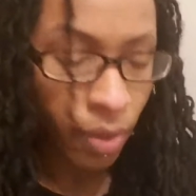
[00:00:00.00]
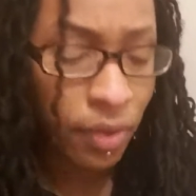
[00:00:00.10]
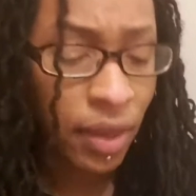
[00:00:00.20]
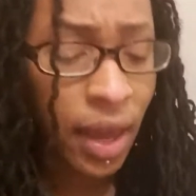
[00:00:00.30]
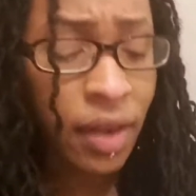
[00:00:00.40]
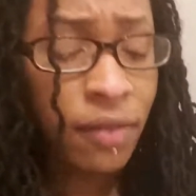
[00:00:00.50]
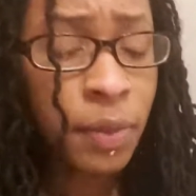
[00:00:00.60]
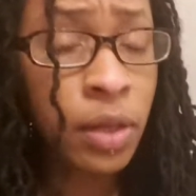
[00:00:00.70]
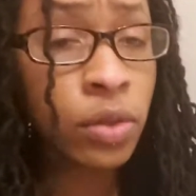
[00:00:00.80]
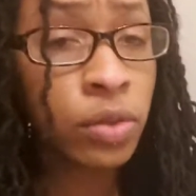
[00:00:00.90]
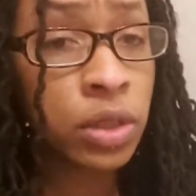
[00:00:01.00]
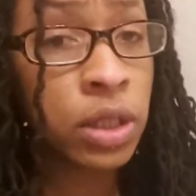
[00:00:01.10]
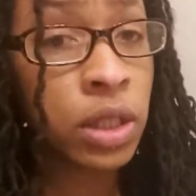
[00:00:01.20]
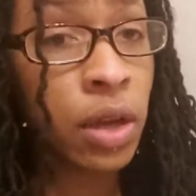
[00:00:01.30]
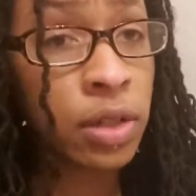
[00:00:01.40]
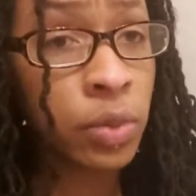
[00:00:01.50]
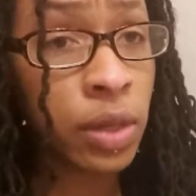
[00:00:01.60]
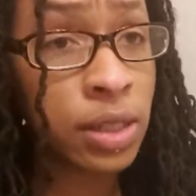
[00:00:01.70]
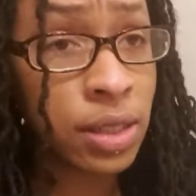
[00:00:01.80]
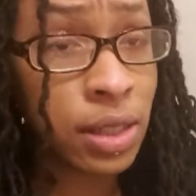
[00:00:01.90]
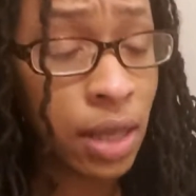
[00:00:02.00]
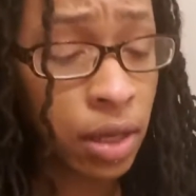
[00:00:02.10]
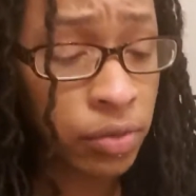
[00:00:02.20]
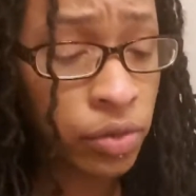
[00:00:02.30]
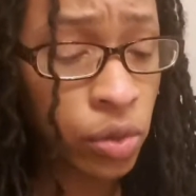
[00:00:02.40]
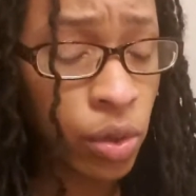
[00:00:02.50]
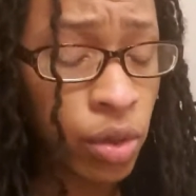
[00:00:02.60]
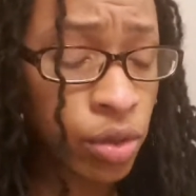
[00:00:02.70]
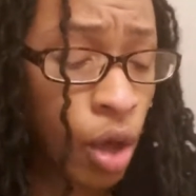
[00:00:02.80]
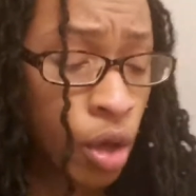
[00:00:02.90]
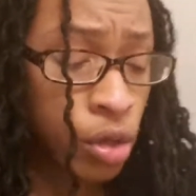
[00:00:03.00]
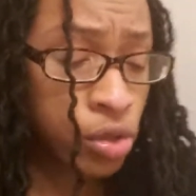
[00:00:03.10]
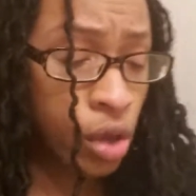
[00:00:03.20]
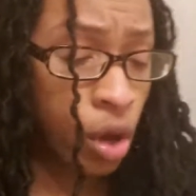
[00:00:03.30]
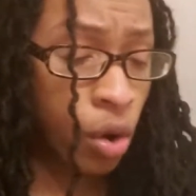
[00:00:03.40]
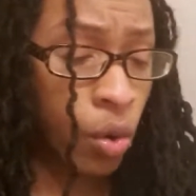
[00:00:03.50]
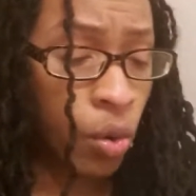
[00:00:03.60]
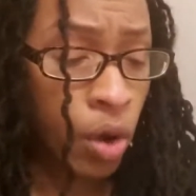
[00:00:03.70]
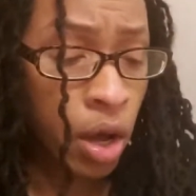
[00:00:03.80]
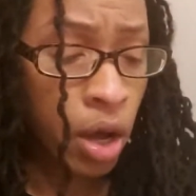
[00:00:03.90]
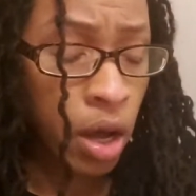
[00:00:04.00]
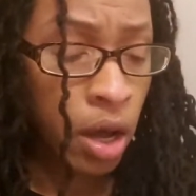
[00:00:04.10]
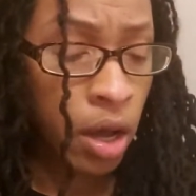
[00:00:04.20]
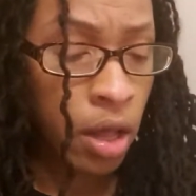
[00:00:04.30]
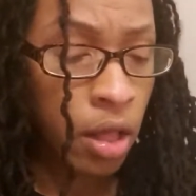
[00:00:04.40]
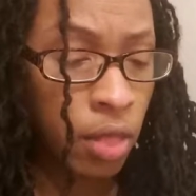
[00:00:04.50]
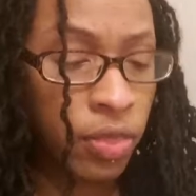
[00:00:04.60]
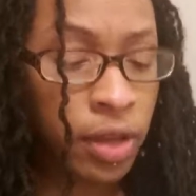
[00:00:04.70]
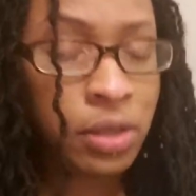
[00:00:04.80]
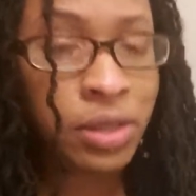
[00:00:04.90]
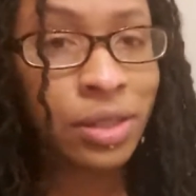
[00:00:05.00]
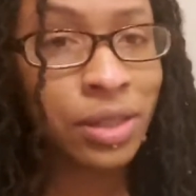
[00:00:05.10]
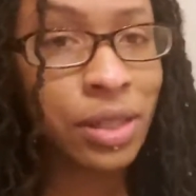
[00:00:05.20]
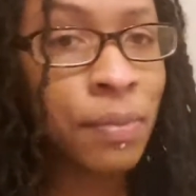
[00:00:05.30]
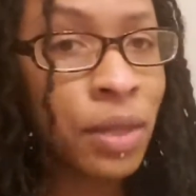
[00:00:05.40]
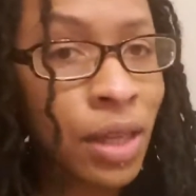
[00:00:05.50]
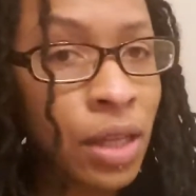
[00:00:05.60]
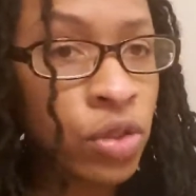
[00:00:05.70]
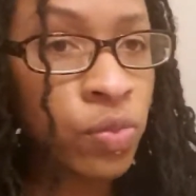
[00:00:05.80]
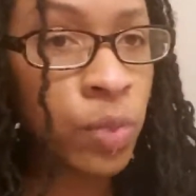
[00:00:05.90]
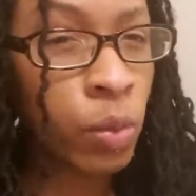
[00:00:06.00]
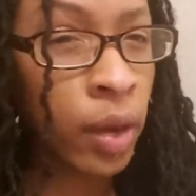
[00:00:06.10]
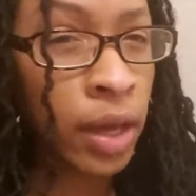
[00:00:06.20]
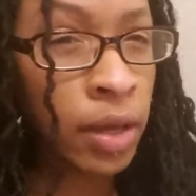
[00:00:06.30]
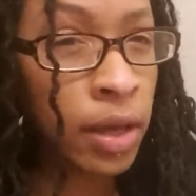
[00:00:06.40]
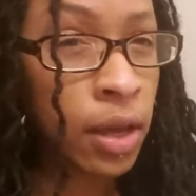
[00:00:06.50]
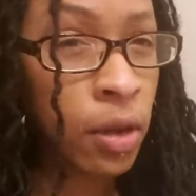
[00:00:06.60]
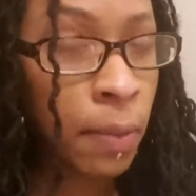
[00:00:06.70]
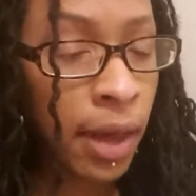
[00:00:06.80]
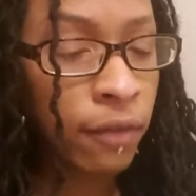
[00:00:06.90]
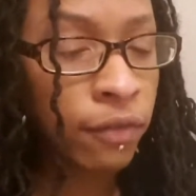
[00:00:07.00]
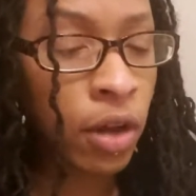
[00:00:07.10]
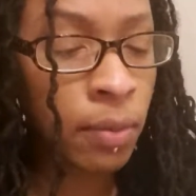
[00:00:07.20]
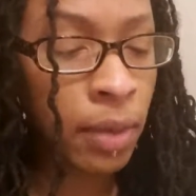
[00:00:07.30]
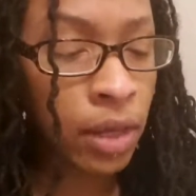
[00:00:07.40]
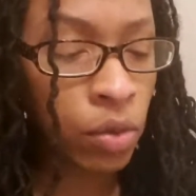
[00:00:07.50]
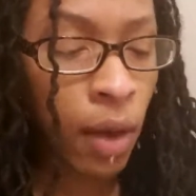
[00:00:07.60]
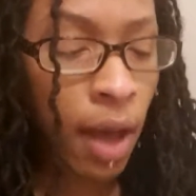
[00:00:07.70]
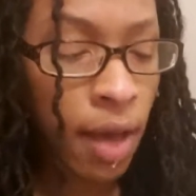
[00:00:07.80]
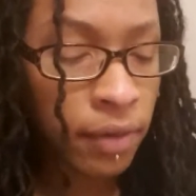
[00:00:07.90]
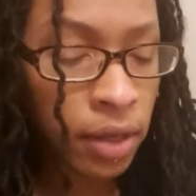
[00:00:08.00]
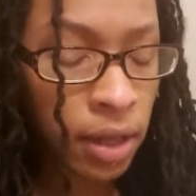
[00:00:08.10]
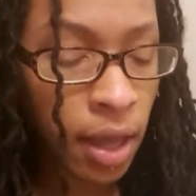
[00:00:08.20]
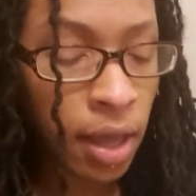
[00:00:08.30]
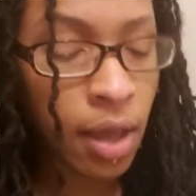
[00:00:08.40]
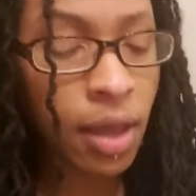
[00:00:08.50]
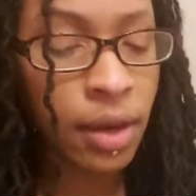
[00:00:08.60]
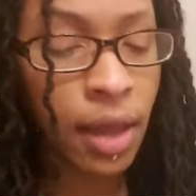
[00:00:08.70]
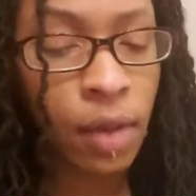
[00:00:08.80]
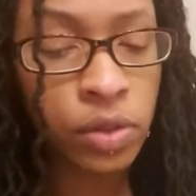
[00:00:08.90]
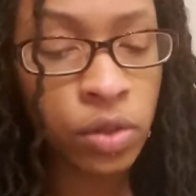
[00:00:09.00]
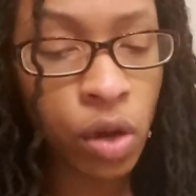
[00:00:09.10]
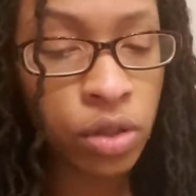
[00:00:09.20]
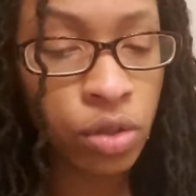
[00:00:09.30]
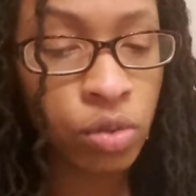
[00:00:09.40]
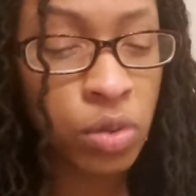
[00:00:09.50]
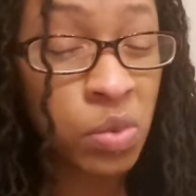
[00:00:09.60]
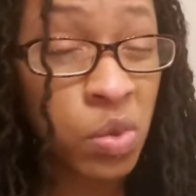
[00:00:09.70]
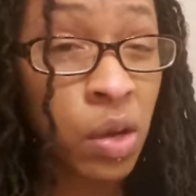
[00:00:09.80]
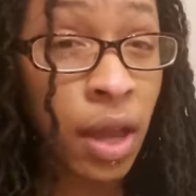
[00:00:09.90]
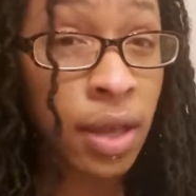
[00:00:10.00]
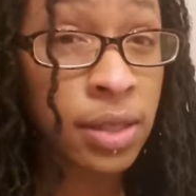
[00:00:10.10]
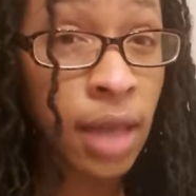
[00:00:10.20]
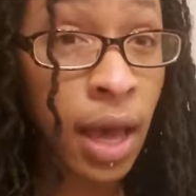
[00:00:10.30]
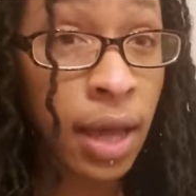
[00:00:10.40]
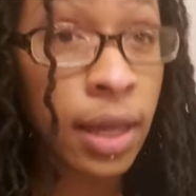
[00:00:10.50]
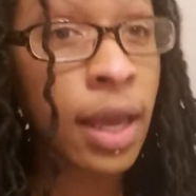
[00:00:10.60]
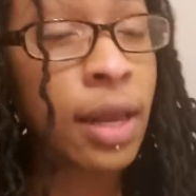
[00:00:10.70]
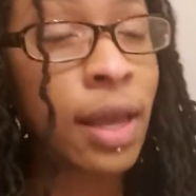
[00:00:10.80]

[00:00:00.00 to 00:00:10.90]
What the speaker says: The Eight of Pentacles is here, as well as the Nine of Swords. So there's something that you've been waiting to hear back from and you haven't yet, and now it's causing you some sort of anxiety.